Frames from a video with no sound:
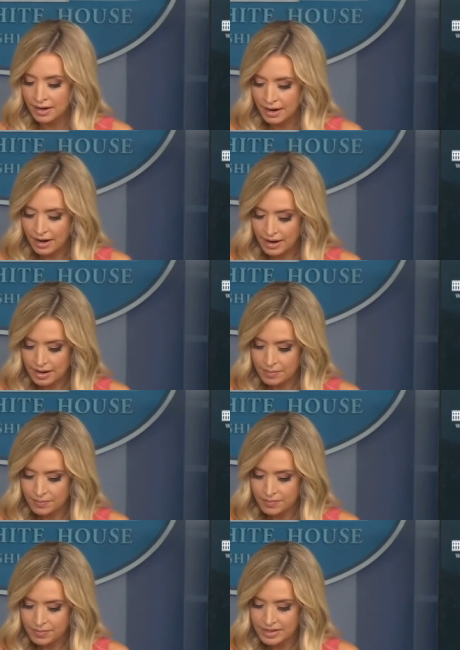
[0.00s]
Um,
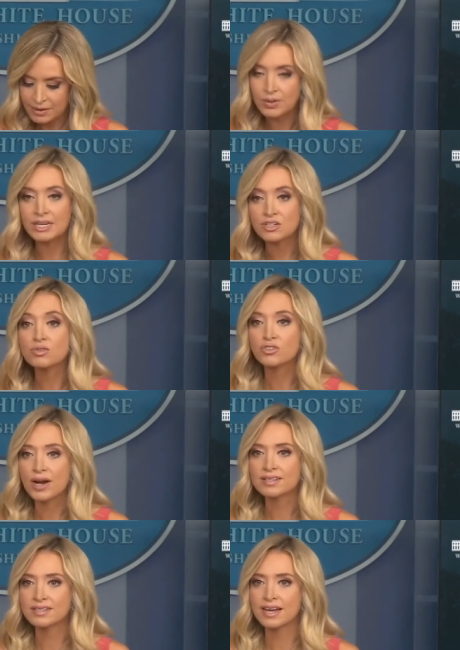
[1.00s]
that we need to
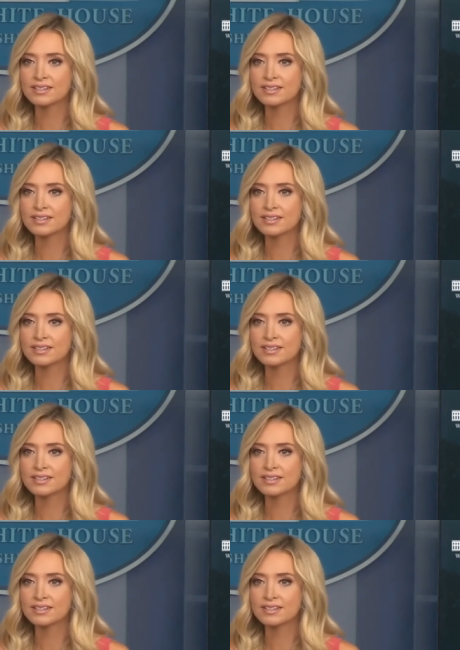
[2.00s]
address that